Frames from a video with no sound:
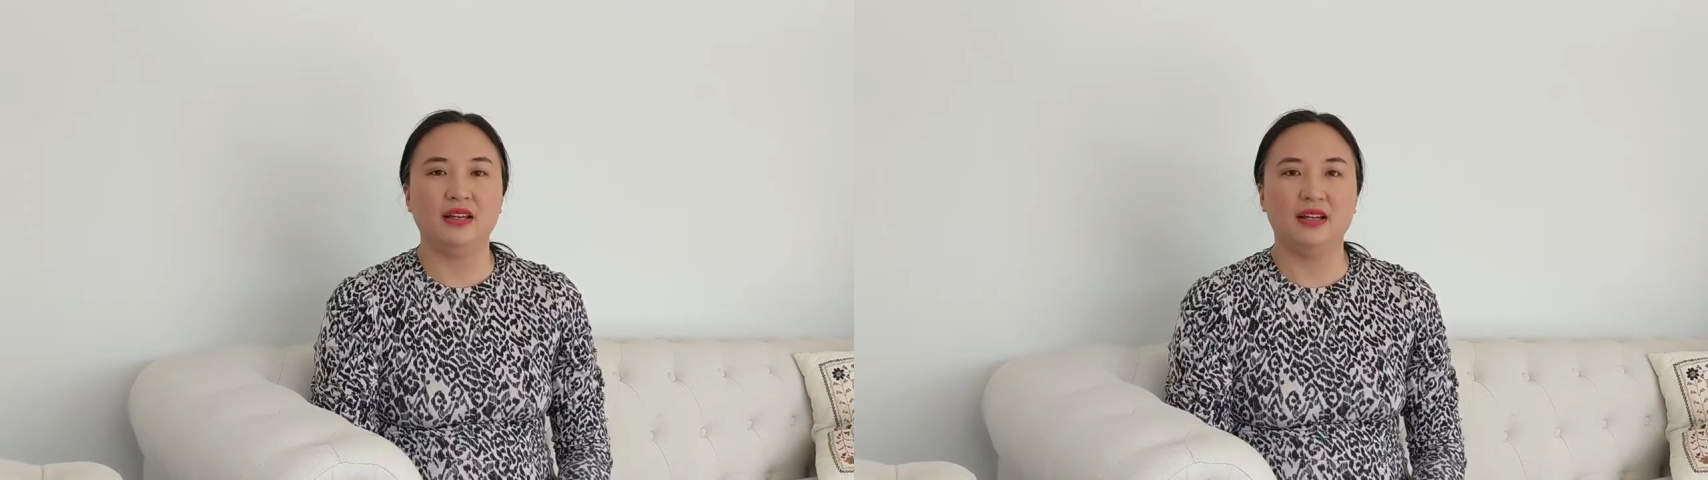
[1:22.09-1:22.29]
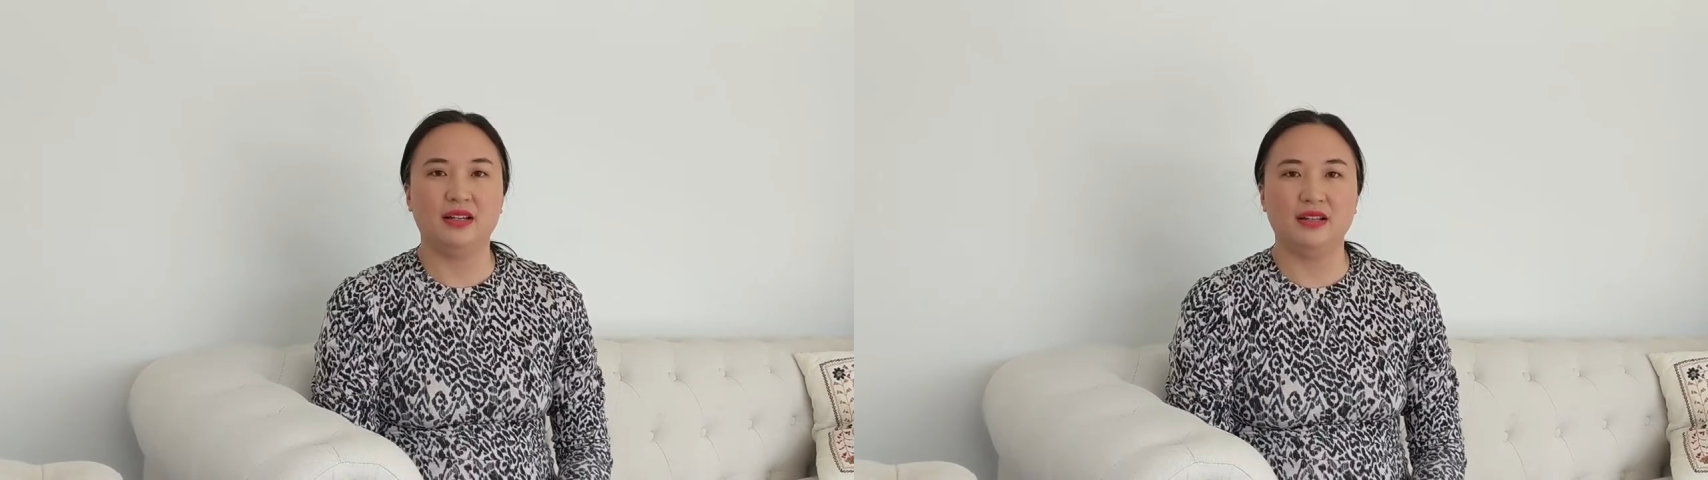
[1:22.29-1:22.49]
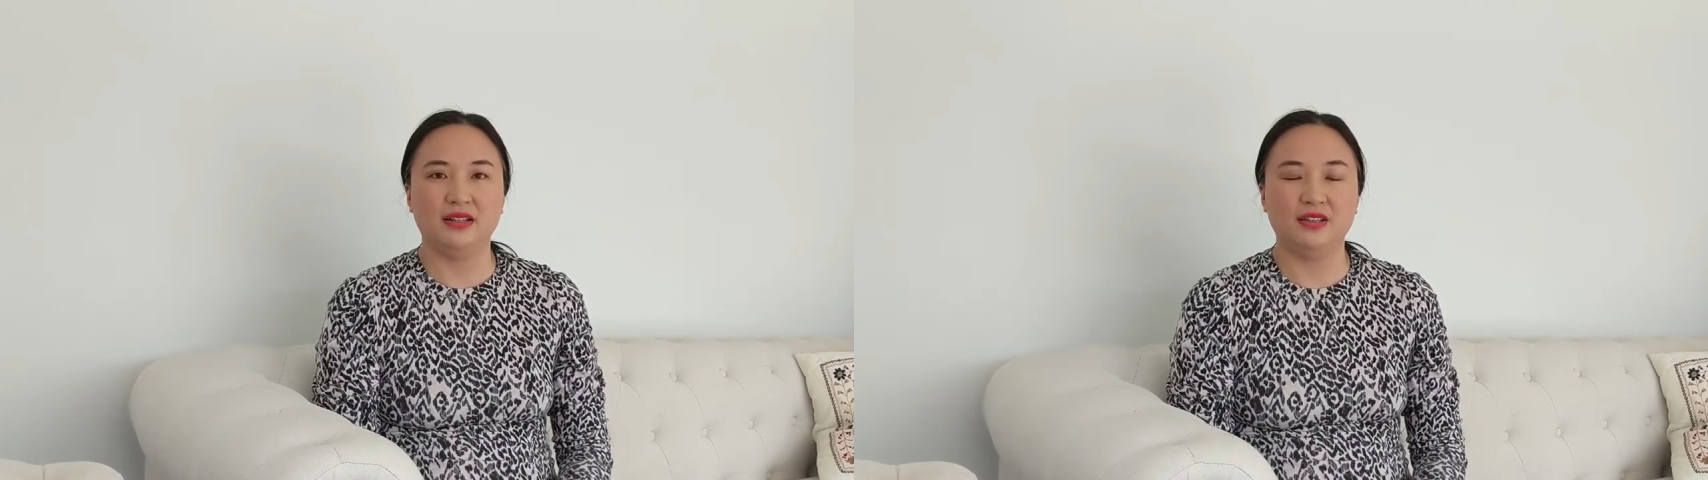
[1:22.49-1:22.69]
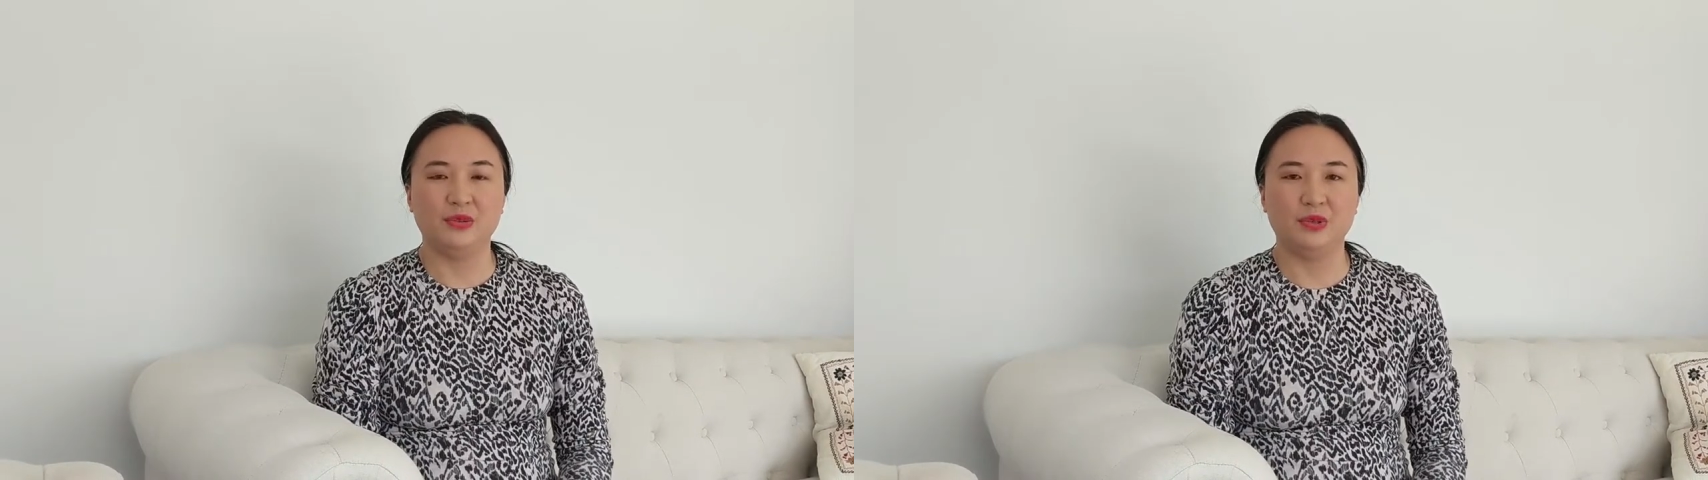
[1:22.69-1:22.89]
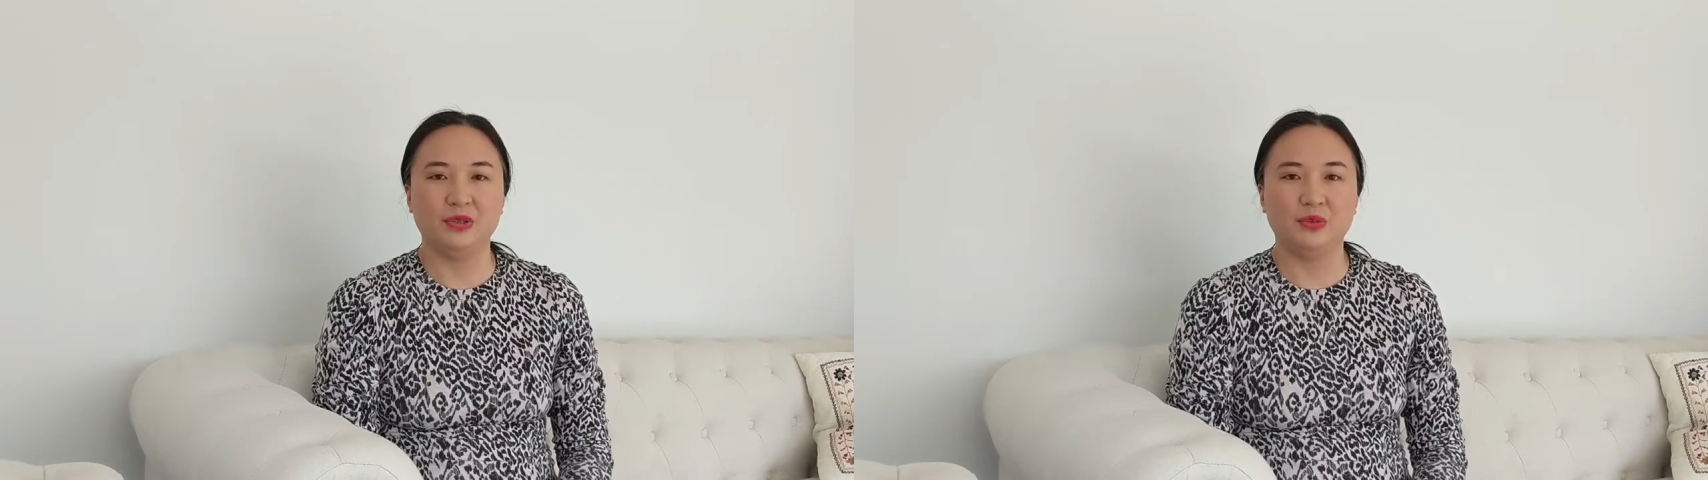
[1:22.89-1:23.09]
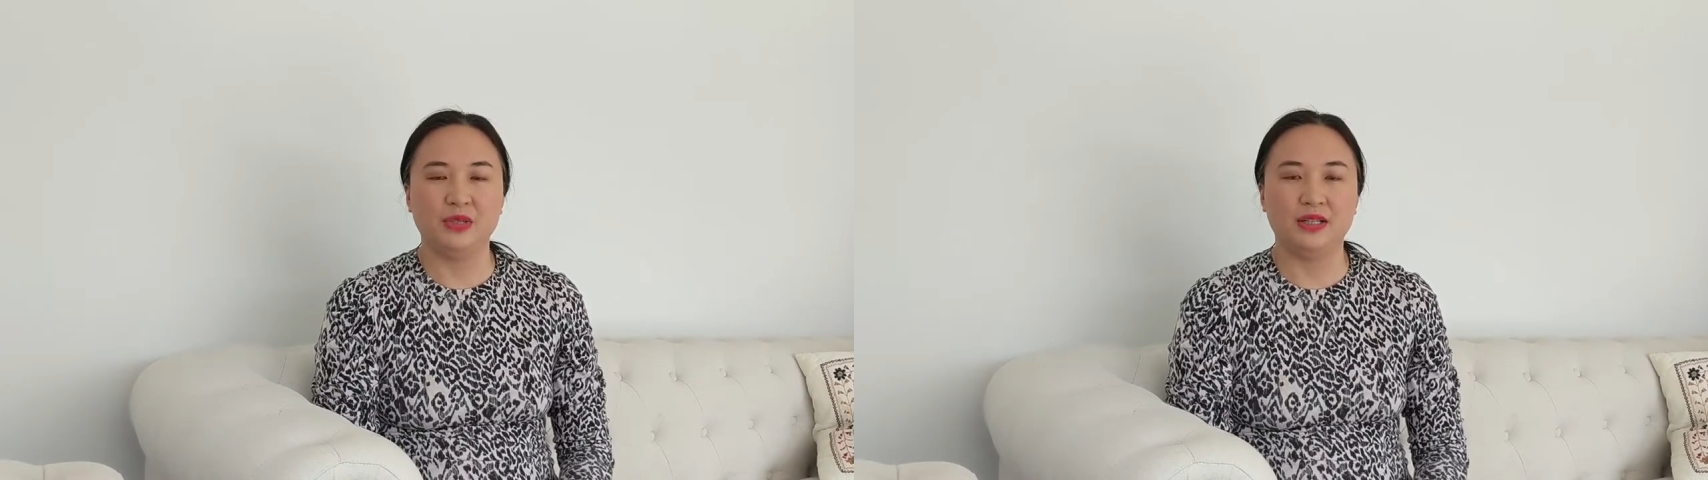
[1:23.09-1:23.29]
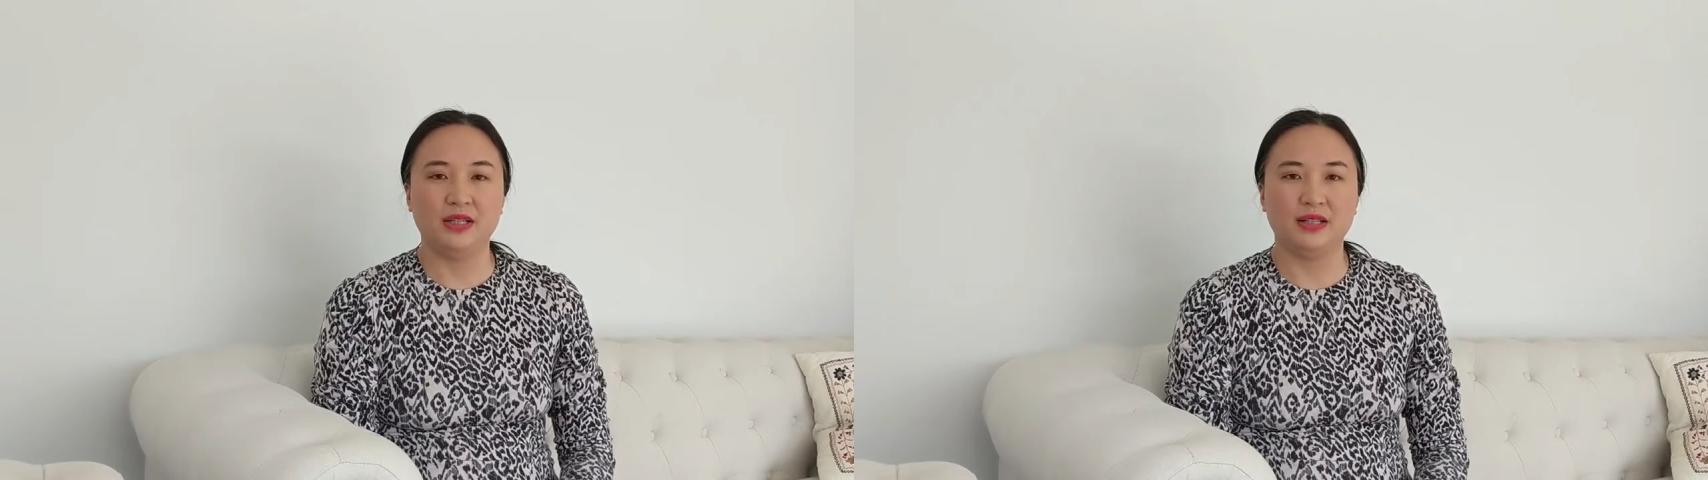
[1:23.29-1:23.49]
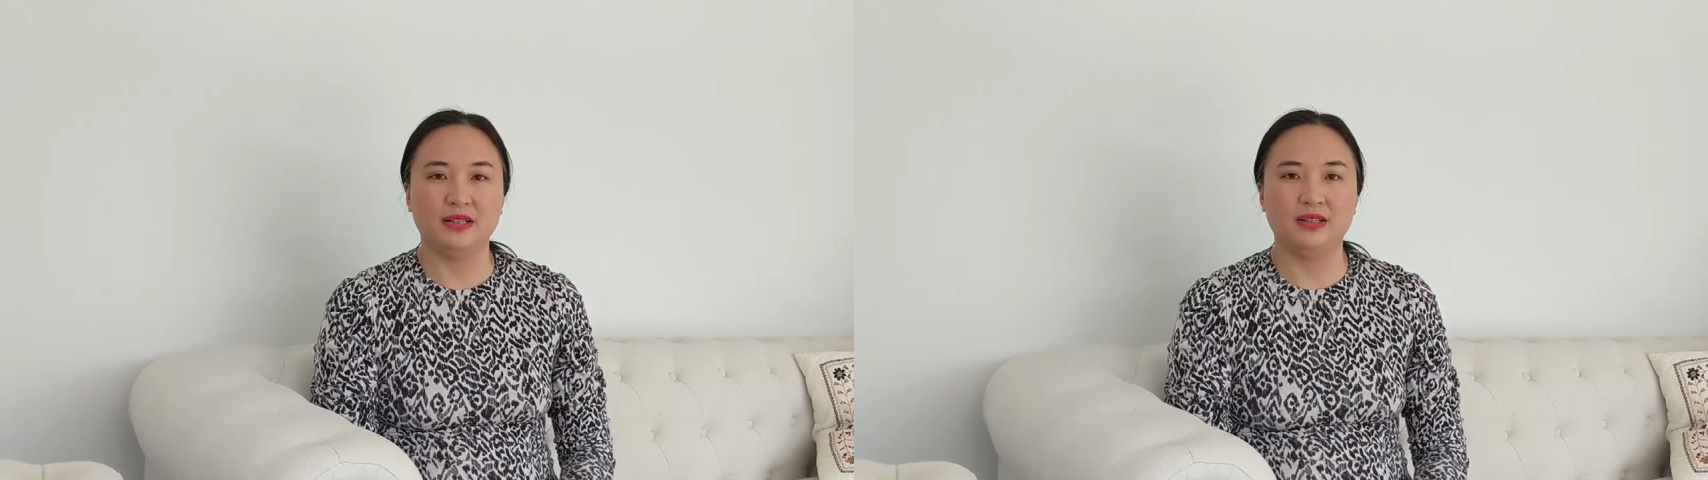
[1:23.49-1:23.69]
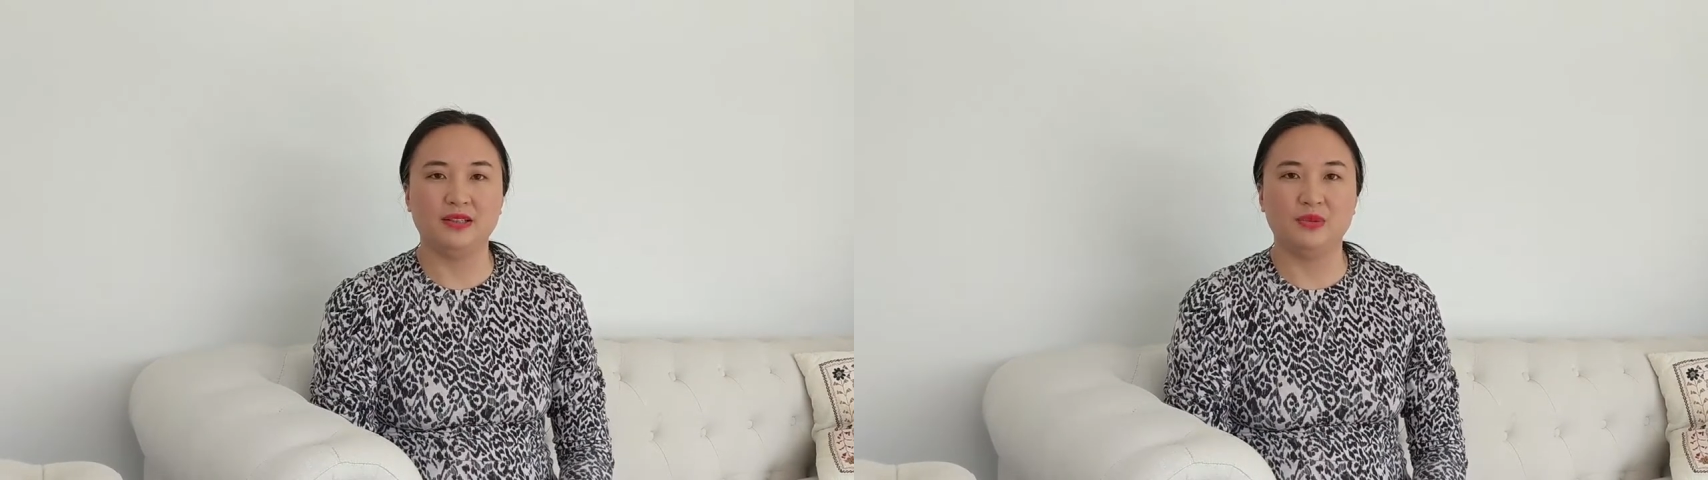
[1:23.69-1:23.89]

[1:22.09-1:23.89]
uh, in a world where